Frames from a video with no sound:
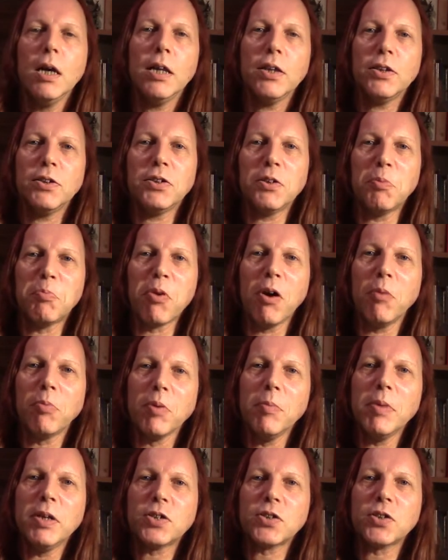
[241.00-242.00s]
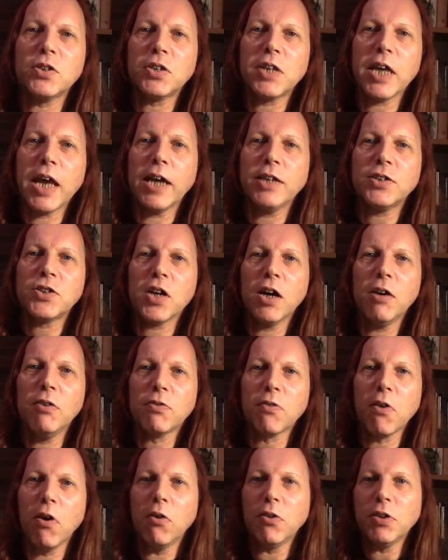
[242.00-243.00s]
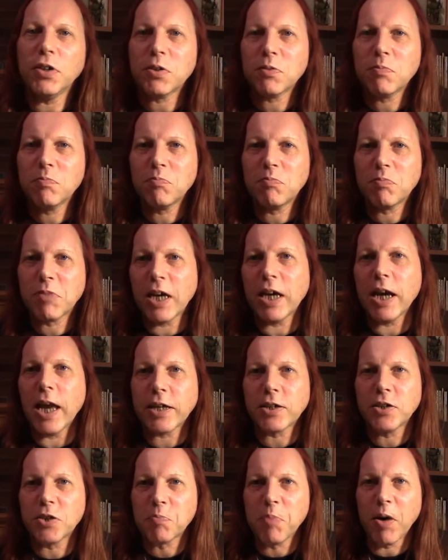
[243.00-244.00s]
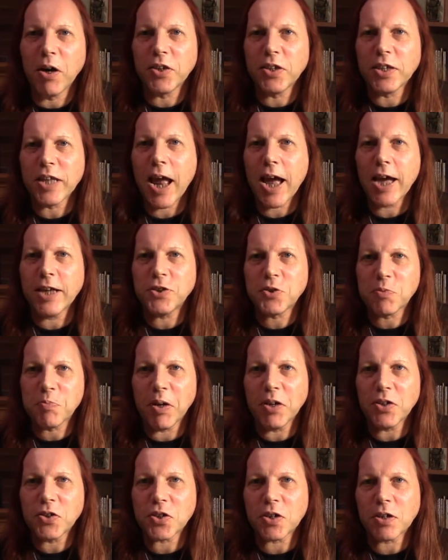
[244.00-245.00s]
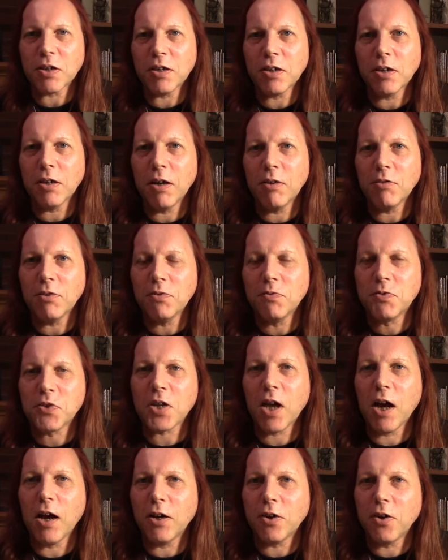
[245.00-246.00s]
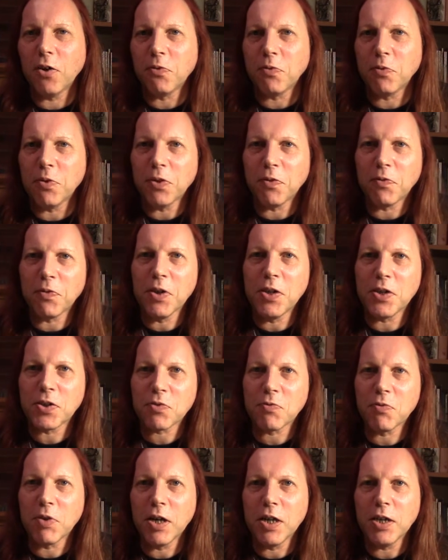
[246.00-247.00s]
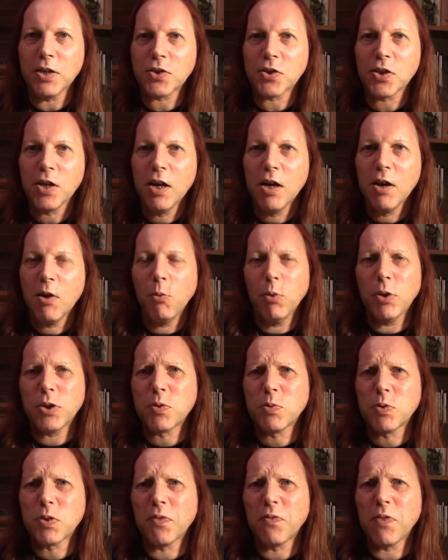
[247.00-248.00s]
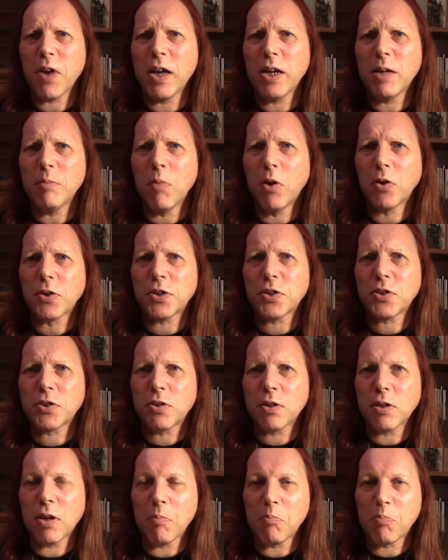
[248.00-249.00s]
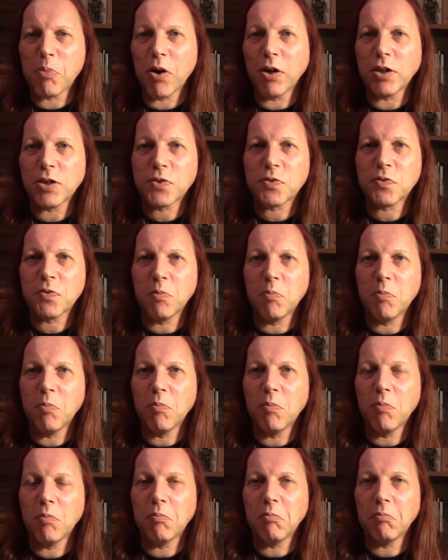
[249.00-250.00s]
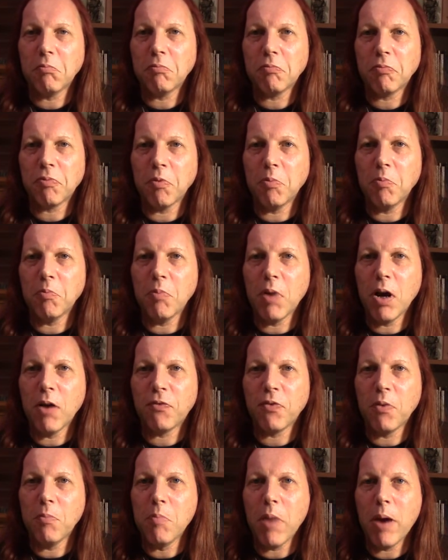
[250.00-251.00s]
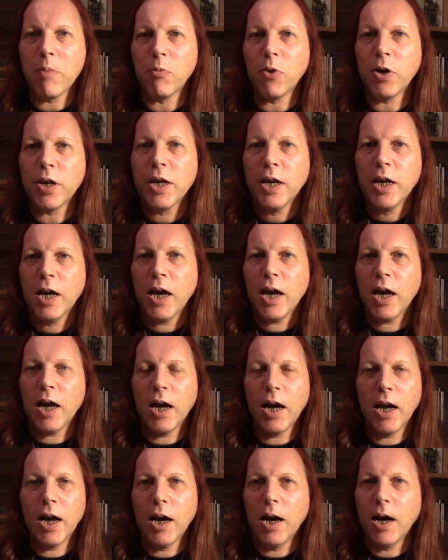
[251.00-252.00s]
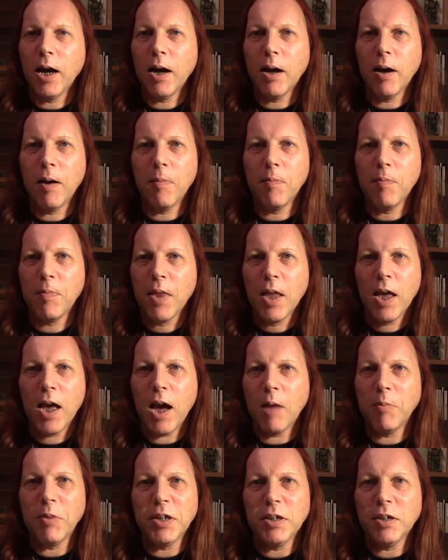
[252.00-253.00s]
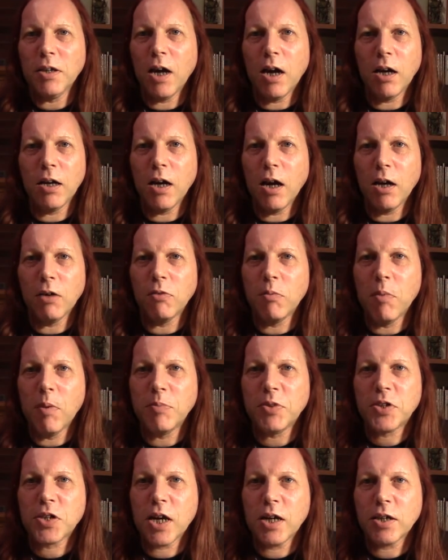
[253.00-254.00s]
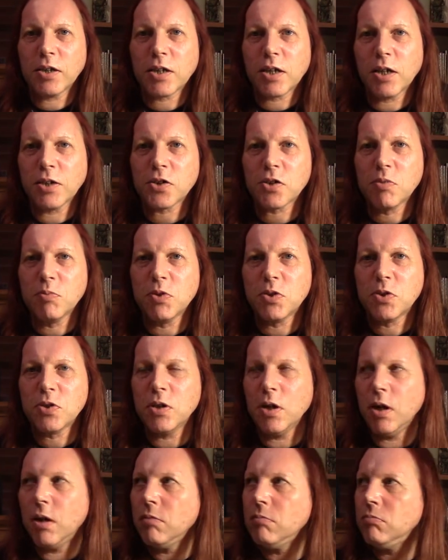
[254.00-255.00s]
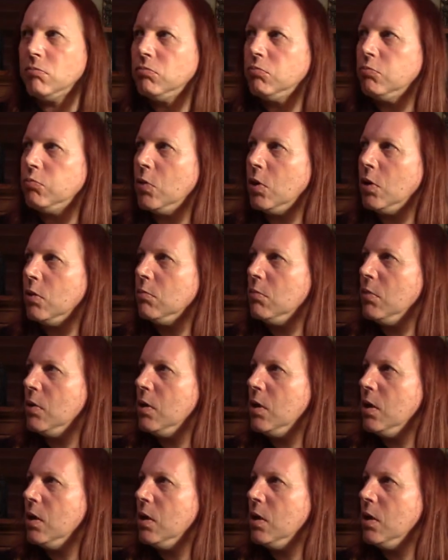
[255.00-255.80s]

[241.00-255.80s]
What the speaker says: the problem is that Diageo have got these collectors by the nads, basically. You know, you've started off with the first release, which was a fairly modest price from memory. I mean, I remember chatting to customers, you know, what,